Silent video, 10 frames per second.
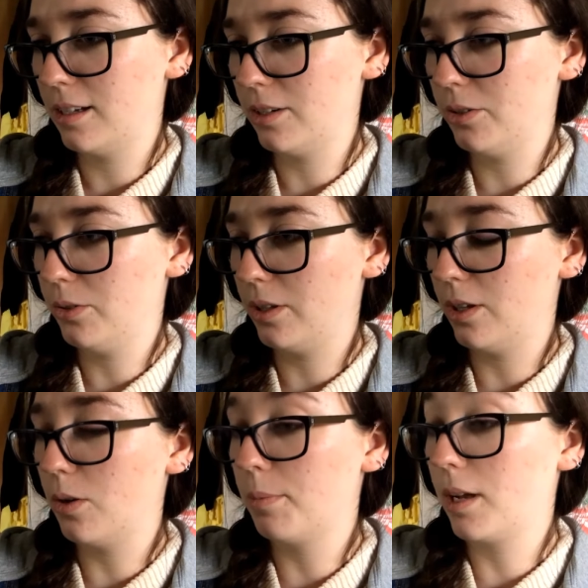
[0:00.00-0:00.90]
And
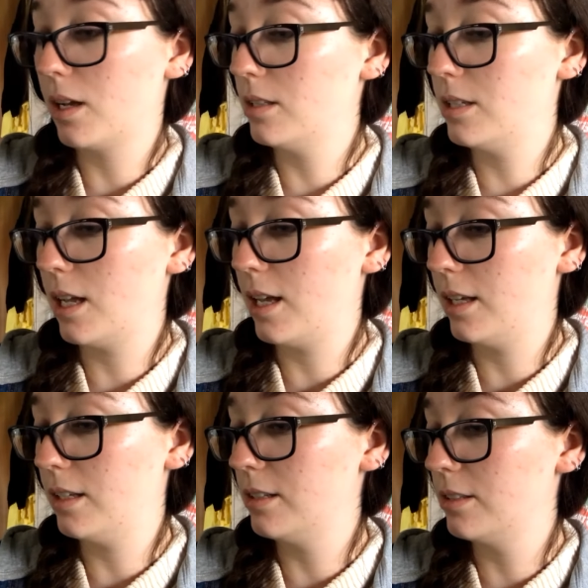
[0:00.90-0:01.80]
Yoongi, oh my god,
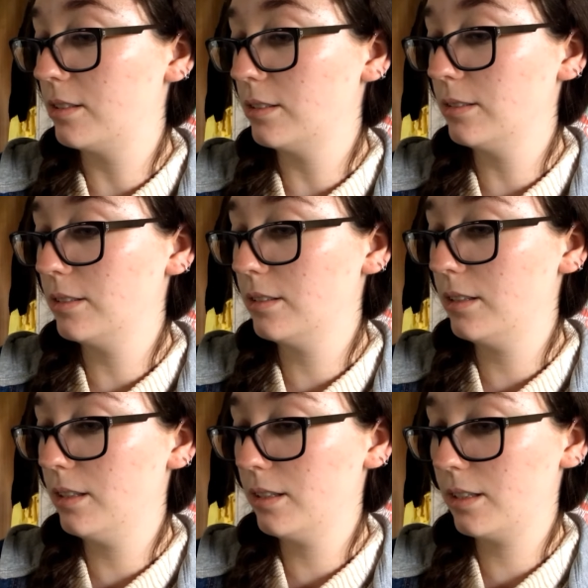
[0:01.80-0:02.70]
Tae is so
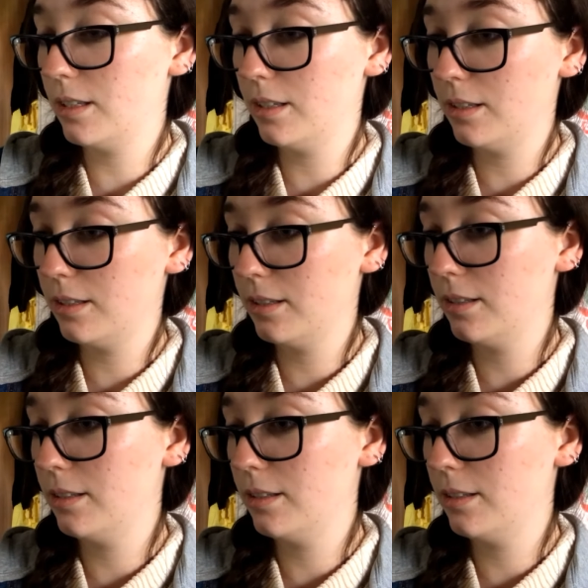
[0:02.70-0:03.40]
good looking.